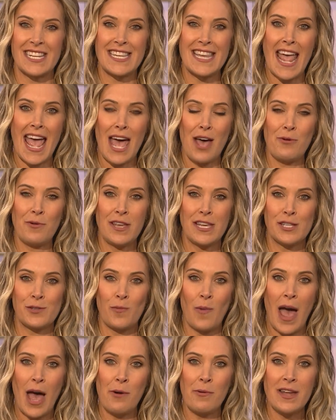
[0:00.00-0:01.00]
and now he's
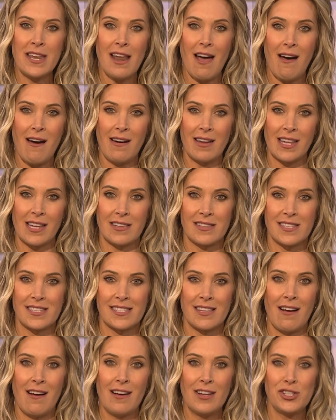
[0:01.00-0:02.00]
wowing
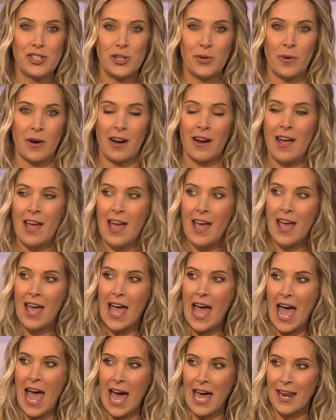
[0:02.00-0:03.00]
audiences on tour.
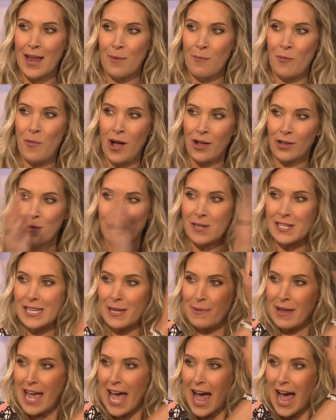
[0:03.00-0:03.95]
Adam, welcome to DBL.